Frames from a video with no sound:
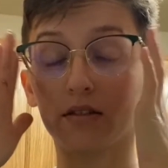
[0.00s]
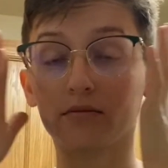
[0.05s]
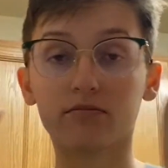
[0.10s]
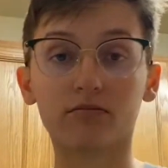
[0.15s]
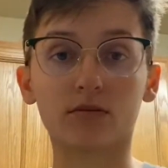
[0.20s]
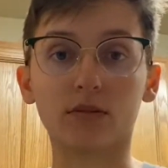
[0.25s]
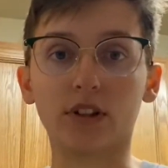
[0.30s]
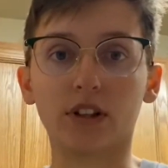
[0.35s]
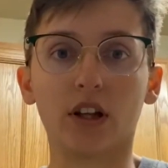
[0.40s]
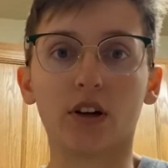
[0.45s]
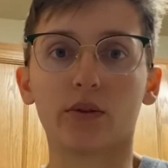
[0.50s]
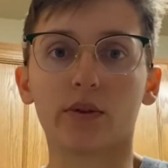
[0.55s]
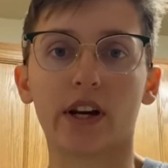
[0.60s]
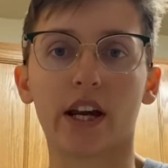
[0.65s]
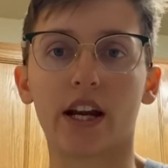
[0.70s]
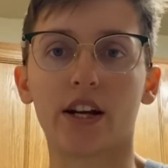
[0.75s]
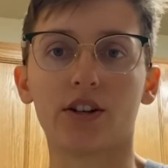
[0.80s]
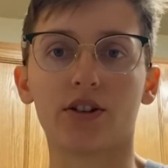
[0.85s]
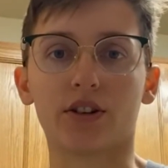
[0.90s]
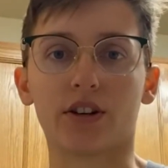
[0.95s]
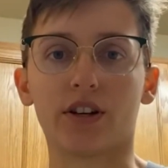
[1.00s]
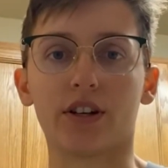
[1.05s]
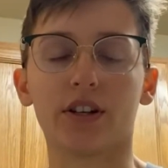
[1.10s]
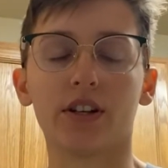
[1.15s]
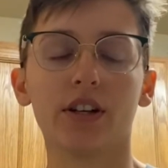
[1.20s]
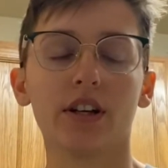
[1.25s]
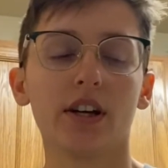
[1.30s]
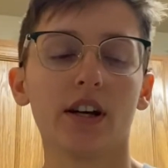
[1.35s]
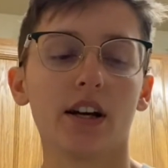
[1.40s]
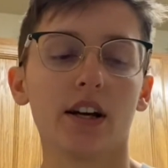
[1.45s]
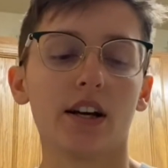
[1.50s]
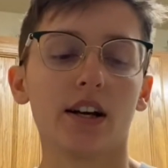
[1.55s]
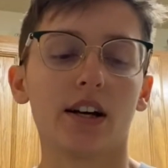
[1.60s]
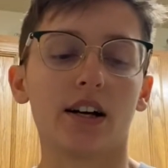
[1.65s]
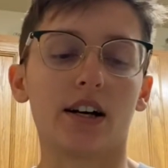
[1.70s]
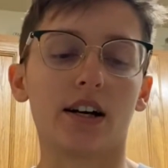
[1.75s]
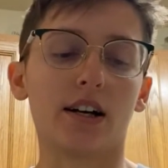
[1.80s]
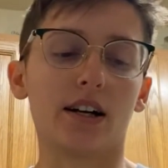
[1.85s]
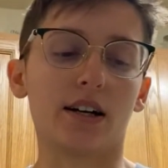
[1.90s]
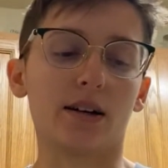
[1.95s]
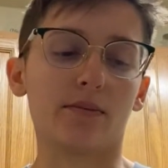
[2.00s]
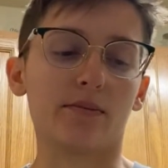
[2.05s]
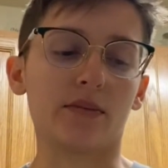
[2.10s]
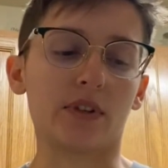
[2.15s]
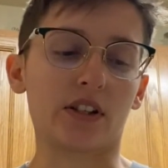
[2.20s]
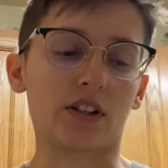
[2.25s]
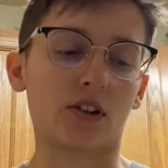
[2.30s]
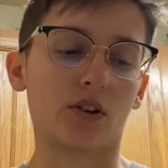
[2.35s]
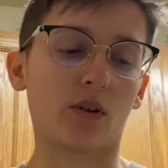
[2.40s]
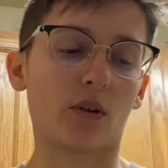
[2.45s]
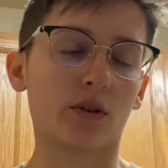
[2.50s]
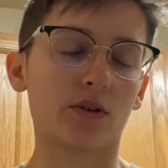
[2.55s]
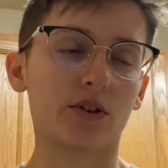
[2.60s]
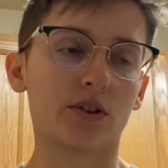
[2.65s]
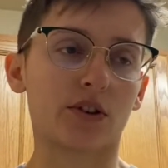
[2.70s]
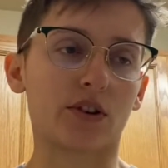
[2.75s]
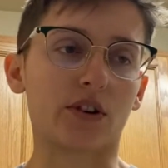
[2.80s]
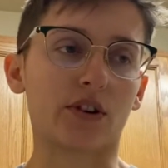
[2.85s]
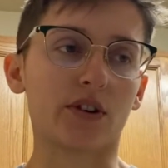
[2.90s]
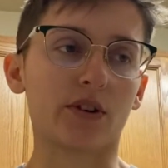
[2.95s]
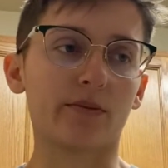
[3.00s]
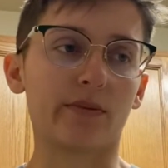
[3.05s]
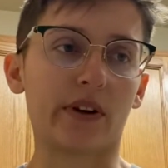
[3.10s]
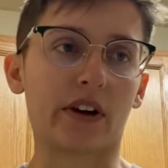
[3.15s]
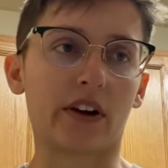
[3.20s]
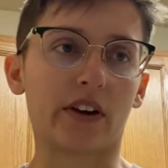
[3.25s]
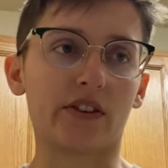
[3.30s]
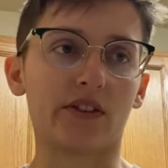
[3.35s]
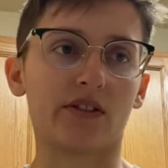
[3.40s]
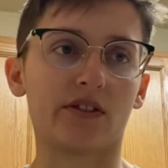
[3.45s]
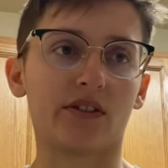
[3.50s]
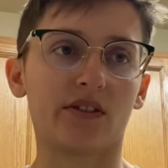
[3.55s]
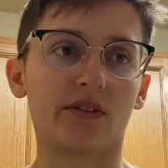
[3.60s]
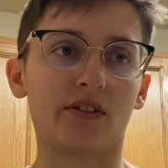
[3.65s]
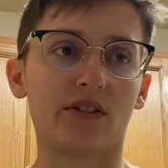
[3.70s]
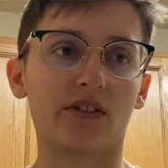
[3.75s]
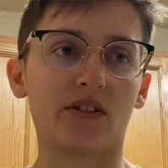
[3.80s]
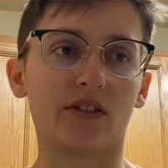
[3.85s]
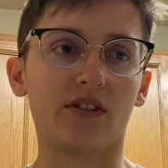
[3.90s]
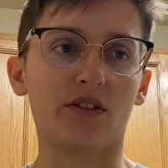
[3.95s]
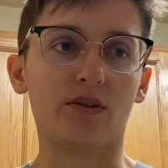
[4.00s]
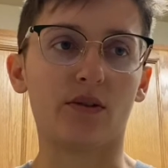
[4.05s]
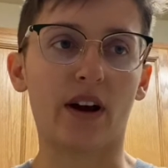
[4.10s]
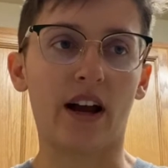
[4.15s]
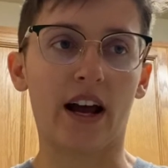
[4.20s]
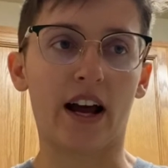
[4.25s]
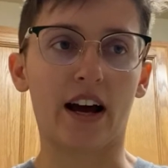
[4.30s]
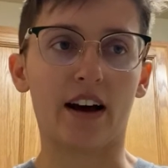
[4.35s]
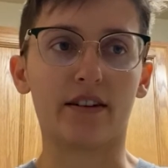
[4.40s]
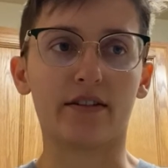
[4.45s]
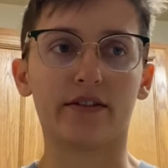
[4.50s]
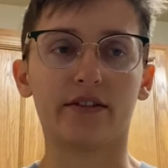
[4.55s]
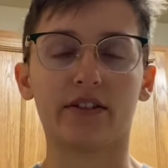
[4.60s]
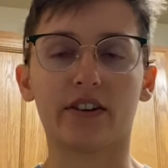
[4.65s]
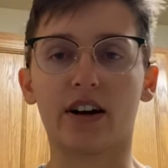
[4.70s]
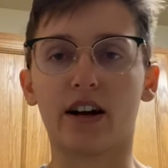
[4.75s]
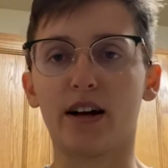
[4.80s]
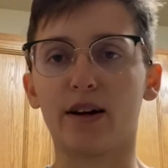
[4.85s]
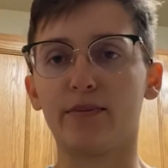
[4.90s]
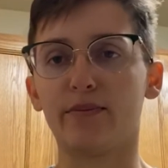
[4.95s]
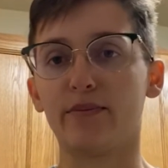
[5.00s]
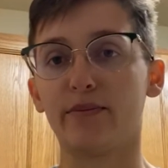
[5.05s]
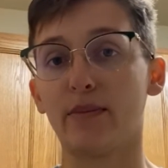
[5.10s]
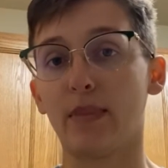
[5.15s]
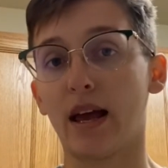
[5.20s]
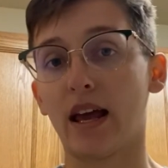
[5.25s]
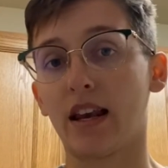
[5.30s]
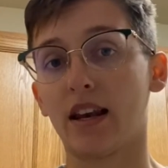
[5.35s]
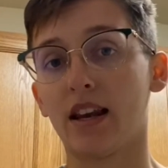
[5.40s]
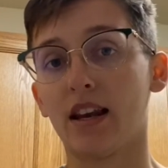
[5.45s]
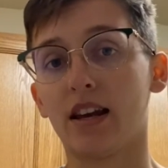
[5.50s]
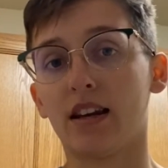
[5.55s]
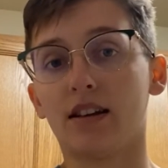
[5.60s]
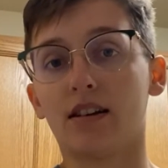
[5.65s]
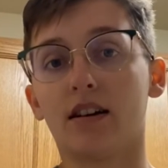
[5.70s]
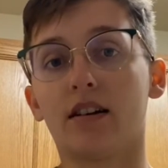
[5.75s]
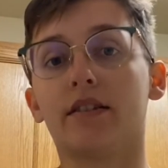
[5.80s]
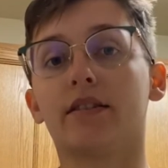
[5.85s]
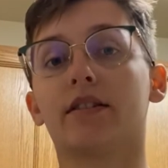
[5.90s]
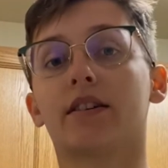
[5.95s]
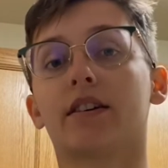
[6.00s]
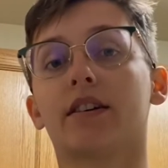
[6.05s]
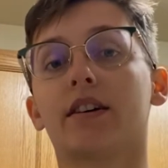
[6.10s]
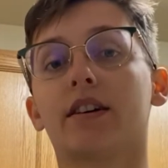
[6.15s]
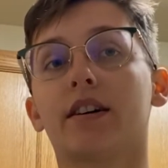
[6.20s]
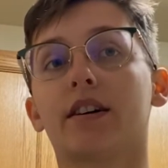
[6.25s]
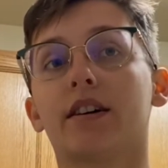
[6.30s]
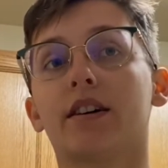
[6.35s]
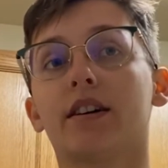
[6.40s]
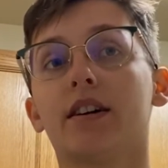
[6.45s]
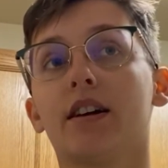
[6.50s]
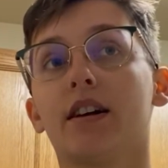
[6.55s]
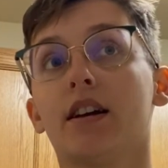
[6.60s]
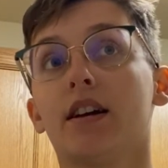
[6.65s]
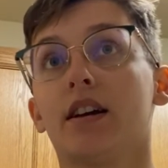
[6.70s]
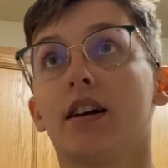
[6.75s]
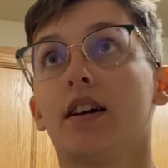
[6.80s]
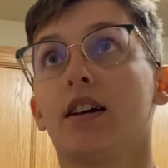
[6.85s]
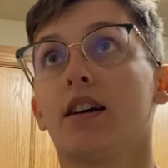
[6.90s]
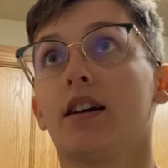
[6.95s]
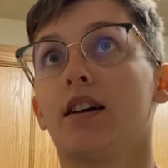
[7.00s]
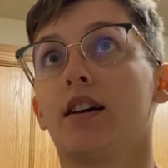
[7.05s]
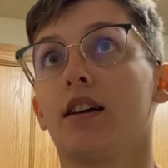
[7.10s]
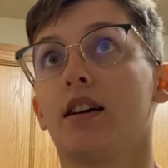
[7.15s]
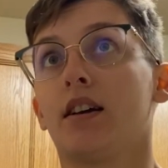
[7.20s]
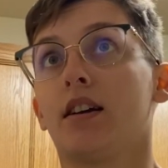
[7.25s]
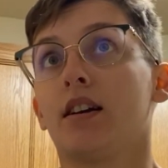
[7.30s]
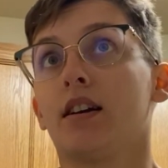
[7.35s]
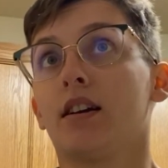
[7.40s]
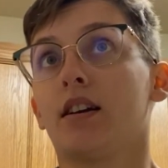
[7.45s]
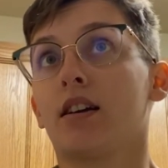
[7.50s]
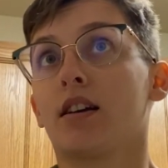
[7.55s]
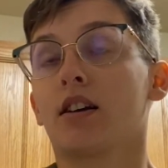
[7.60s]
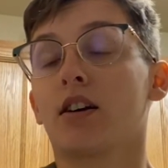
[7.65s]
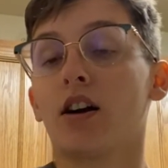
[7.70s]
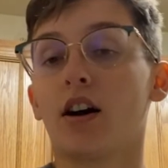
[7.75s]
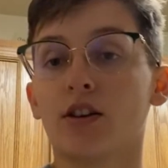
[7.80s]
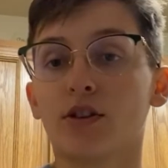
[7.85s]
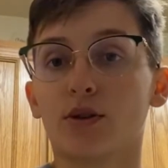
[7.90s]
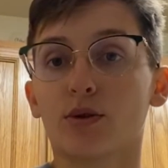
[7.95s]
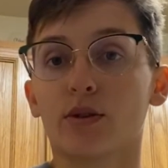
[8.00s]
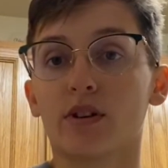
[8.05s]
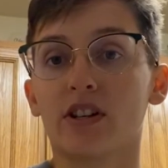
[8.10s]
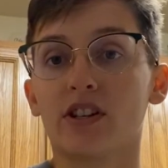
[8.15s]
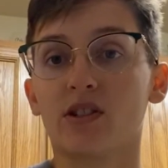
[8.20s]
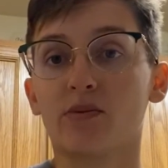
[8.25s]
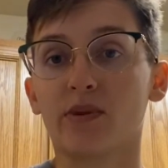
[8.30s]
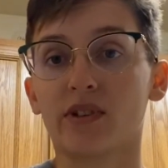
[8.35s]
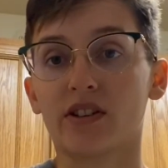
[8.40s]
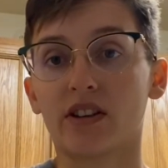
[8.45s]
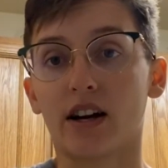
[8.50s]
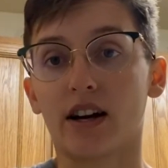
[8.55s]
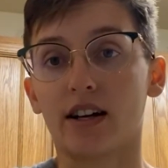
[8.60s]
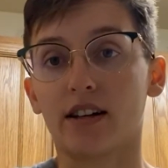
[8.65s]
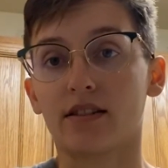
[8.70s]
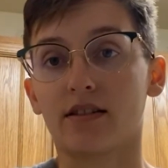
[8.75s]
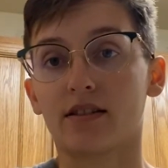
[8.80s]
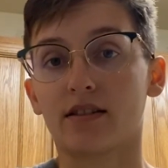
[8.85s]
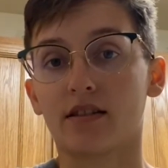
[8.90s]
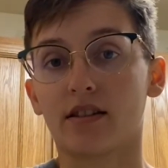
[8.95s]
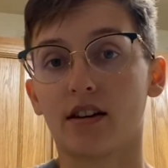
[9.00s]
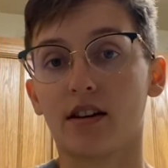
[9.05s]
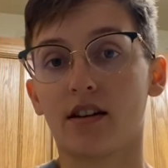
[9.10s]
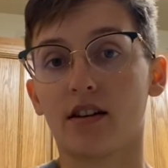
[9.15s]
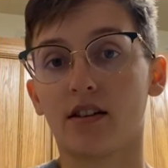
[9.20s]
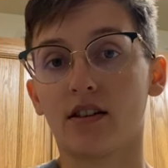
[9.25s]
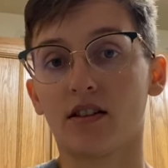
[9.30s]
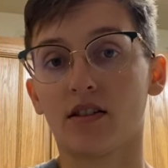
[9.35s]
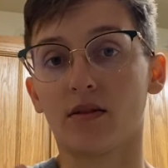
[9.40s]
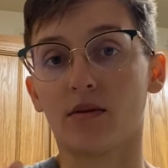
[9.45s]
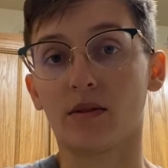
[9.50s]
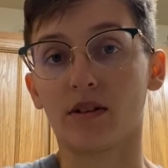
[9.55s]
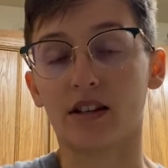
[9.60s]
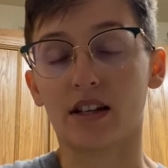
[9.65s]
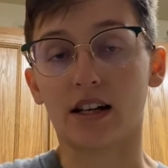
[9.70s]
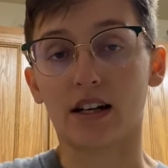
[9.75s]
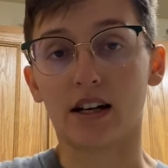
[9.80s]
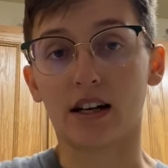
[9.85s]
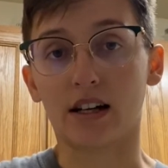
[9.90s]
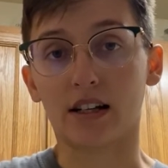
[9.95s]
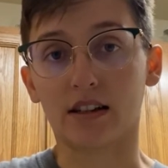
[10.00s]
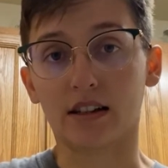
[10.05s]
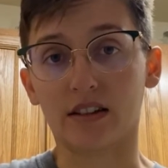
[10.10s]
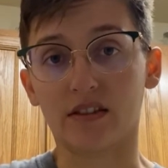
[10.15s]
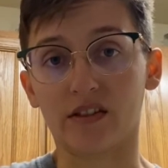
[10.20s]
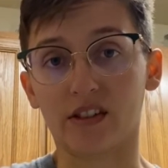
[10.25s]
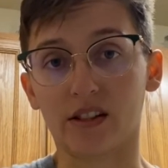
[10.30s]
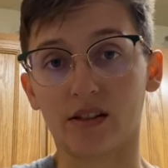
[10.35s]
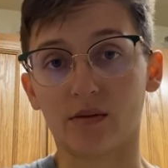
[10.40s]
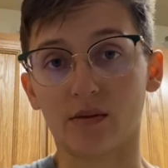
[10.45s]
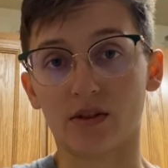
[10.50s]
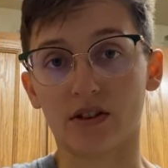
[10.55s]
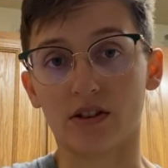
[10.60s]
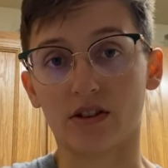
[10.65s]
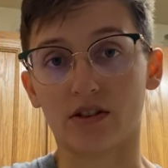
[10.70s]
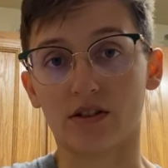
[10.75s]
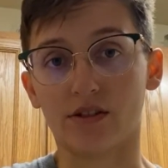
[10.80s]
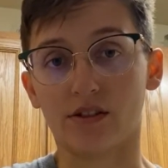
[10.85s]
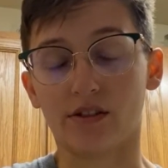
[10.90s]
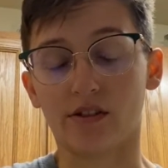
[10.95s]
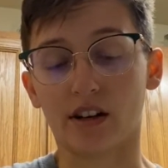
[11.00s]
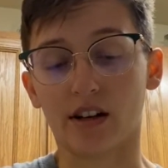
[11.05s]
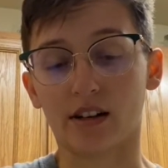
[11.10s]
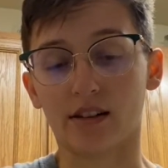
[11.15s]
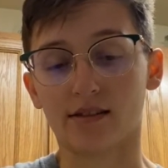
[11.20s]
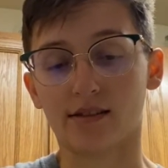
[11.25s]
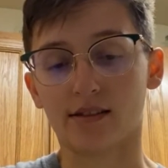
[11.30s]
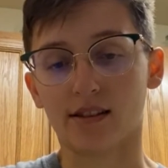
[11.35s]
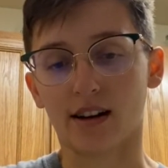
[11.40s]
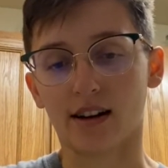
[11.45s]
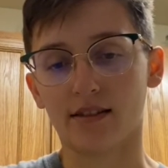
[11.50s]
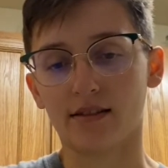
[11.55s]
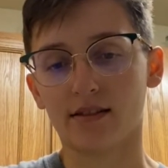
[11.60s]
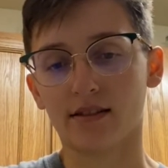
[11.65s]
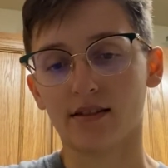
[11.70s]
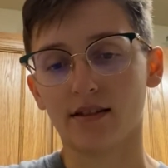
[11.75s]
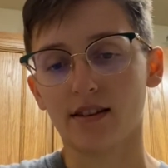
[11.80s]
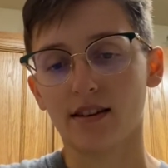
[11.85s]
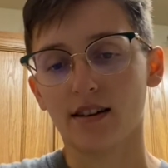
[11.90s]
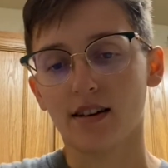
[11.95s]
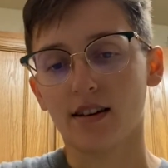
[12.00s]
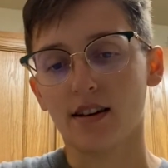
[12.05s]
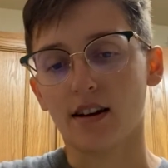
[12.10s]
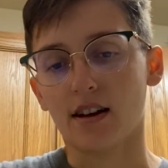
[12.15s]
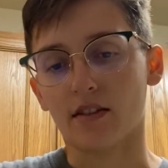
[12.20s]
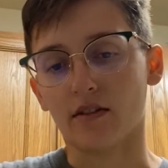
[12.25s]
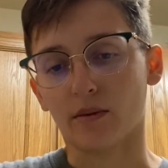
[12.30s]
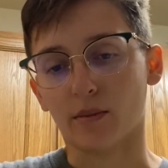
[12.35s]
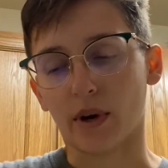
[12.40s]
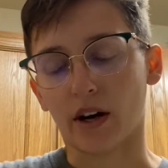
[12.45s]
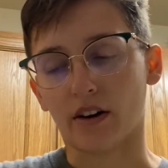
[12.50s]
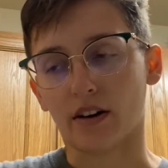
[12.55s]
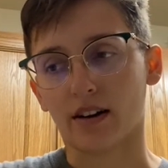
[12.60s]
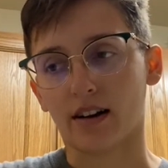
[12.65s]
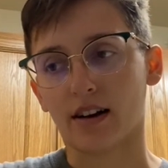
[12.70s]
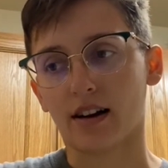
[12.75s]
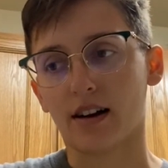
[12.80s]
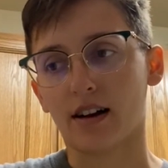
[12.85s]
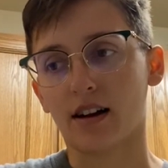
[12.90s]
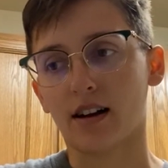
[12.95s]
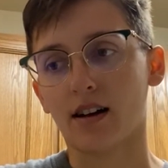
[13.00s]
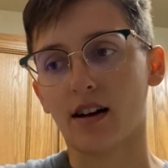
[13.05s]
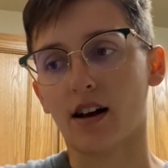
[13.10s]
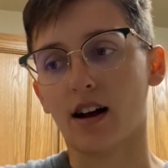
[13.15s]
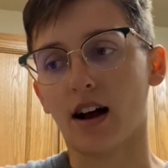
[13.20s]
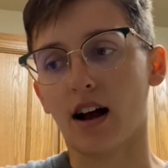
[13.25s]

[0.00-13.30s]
location and culture, because you have men in other countries besides the one that I live in, which is the United States of America.